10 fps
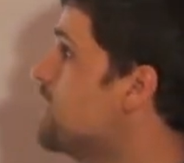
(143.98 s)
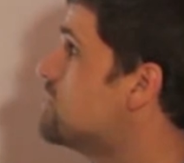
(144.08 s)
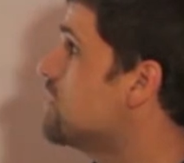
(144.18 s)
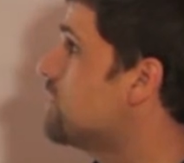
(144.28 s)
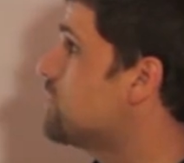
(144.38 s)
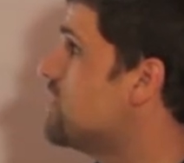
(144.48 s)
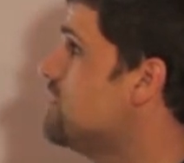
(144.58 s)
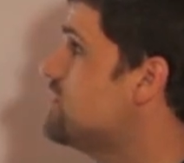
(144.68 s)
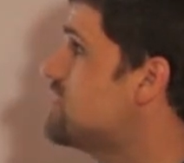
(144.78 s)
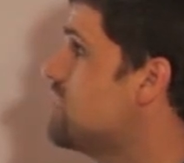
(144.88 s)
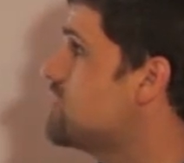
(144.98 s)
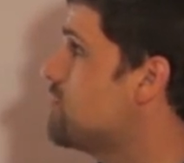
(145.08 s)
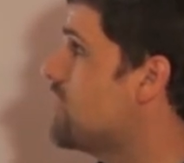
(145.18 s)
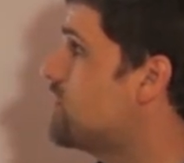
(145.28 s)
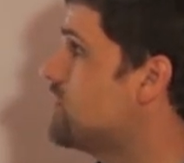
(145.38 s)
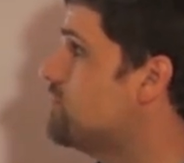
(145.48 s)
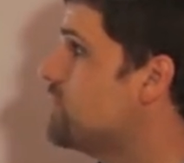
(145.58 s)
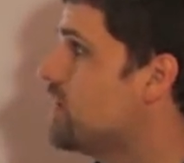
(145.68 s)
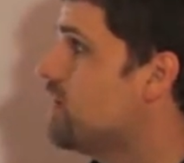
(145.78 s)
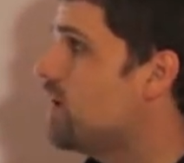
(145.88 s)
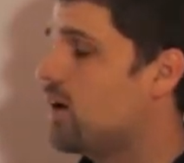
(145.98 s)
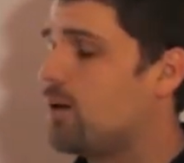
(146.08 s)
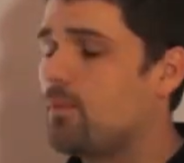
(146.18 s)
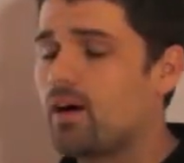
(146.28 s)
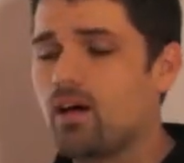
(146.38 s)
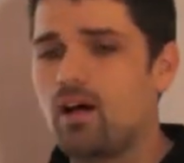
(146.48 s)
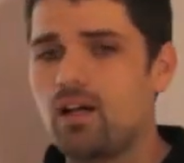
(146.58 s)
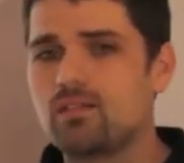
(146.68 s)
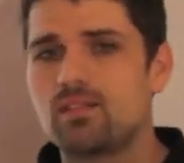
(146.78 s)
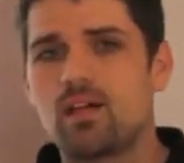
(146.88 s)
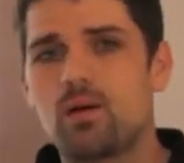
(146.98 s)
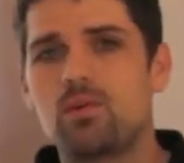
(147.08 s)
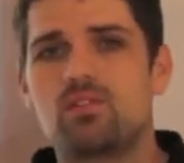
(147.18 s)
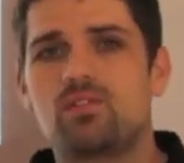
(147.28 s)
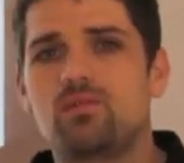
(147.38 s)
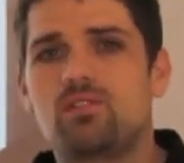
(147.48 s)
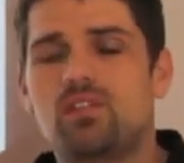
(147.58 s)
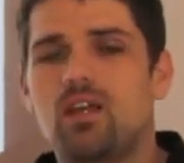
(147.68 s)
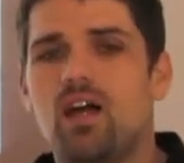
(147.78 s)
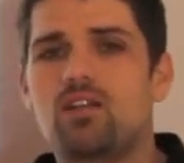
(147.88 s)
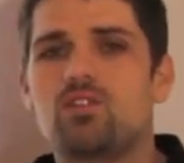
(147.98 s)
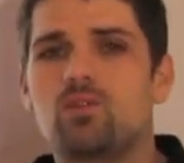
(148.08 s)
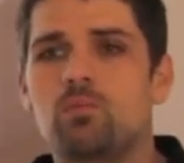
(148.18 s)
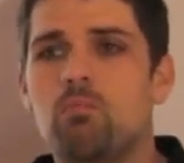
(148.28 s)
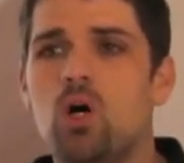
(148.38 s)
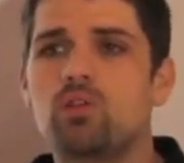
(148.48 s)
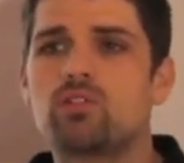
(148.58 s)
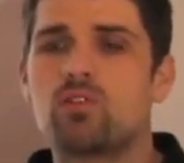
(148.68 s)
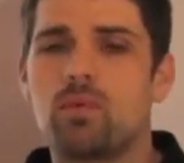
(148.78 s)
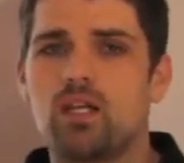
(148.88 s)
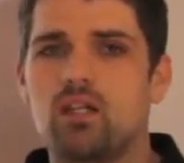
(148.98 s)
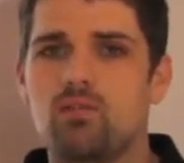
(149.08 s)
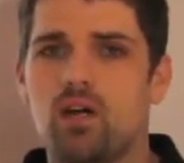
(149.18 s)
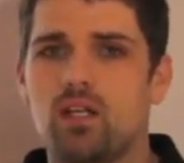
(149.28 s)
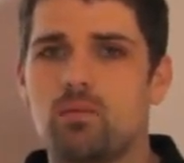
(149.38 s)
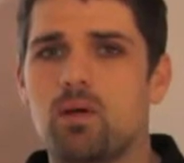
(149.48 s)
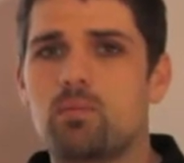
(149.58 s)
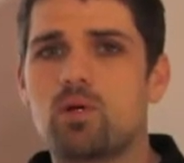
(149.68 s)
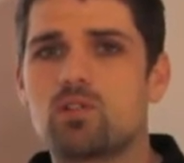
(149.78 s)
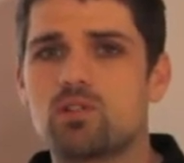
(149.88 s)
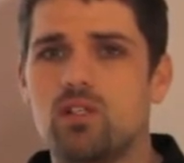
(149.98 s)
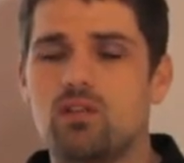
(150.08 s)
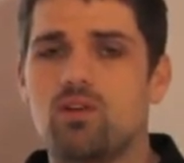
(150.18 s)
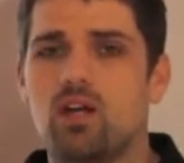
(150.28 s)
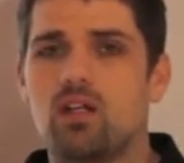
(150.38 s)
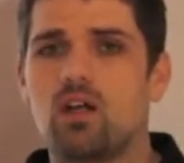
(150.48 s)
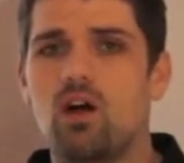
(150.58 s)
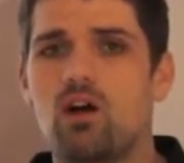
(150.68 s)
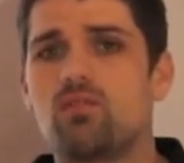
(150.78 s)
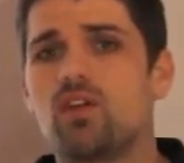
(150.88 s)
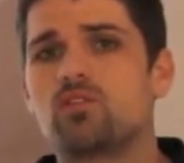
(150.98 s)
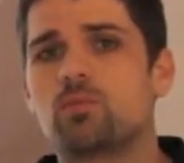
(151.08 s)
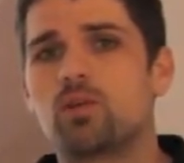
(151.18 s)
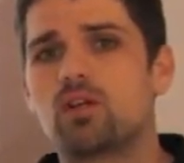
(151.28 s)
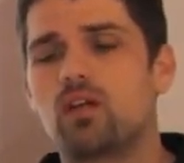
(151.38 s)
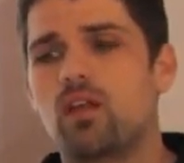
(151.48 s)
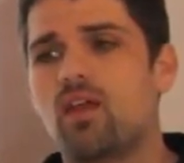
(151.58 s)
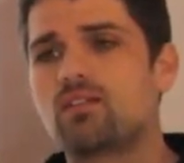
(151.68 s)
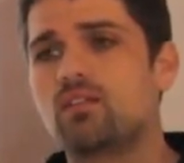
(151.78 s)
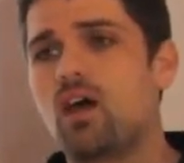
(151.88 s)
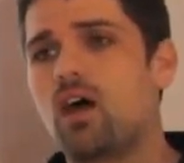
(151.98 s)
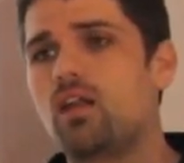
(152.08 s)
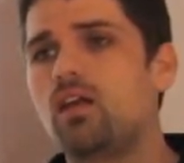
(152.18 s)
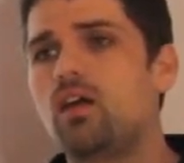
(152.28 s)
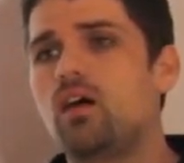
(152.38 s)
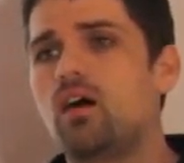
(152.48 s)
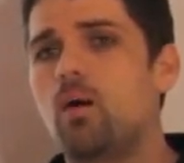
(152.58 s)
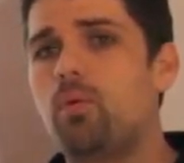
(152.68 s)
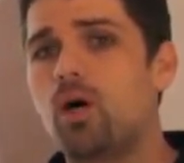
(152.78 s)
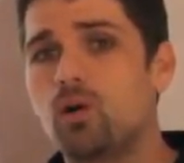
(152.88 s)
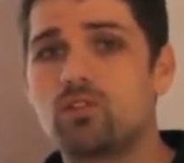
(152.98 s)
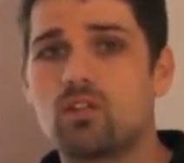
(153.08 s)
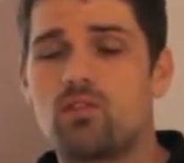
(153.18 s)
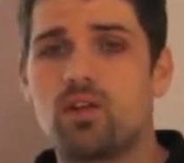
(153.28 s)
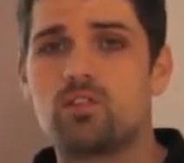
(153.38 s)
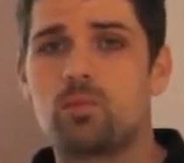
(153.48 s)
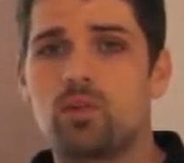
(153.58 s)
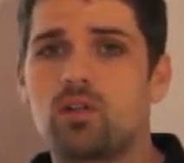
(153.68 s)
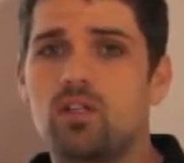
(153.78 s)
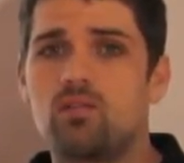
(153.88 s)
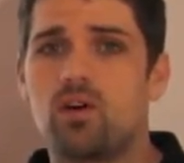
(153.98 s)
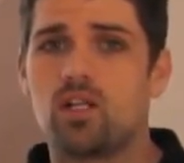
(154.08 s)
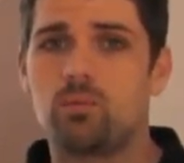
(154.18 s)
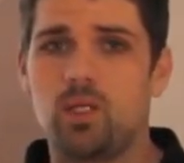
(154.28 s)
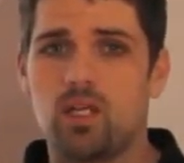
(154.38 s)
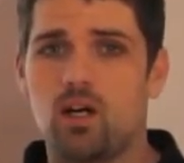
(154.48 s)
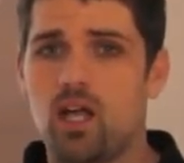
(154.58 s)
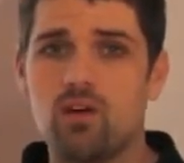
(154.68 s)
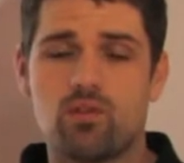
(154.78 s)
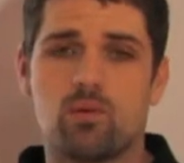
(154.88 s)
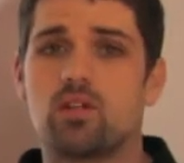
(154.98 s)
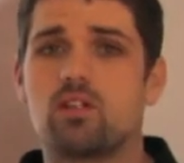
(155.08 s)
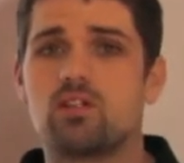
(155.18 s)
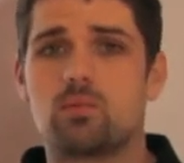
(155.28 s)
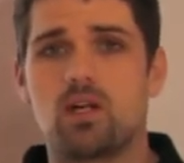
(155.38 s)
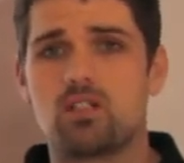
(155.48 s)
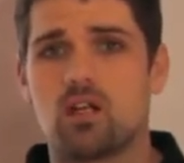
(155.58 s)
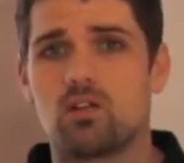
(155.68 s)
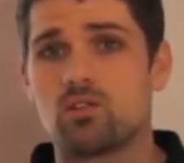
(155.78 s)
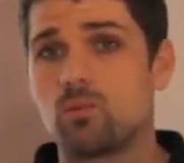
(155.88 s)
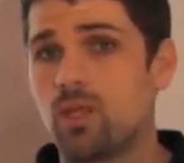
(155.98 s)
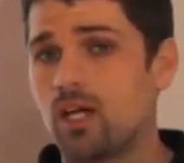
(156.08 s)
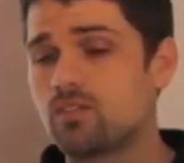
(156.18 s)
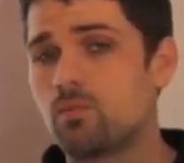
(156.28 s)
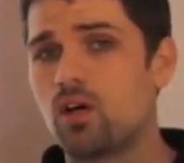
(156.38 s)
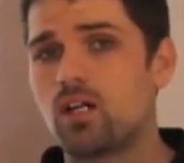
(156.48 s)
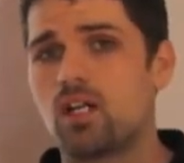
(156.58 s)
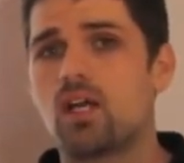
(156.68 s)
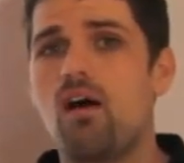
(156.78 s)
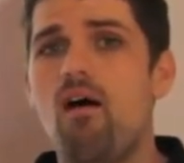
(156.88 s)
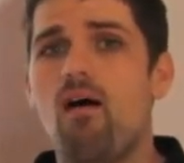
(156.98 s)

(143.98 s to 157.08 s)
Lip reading: so invitation method. I would say I do most of my inviting, my personal inviting, on Facebook, and that's not a post on Facebook inviting everyone to my challenge group. That's marketing.